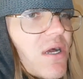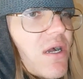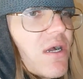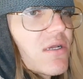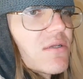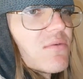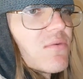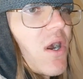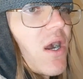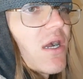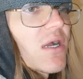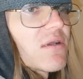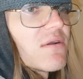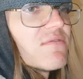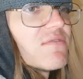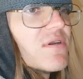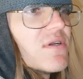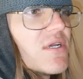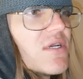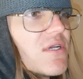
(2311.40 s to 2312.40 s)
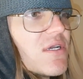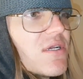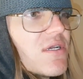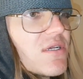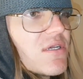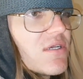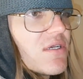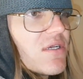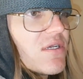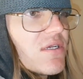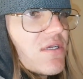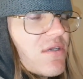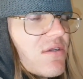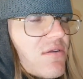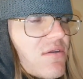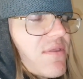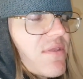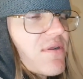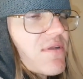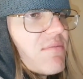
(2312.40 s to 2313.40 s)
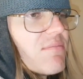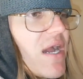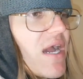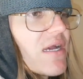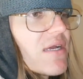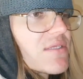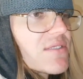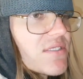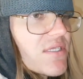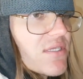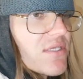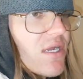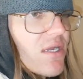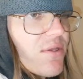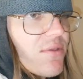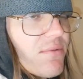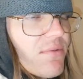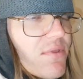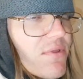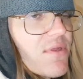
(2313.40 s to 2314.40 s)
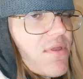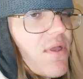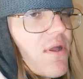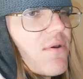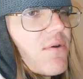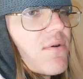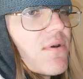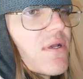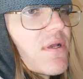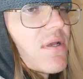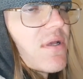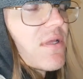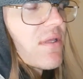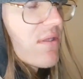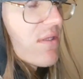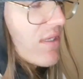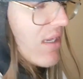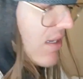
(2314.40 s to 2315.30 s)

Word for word: long walk of thirty miles in the dark through the snow and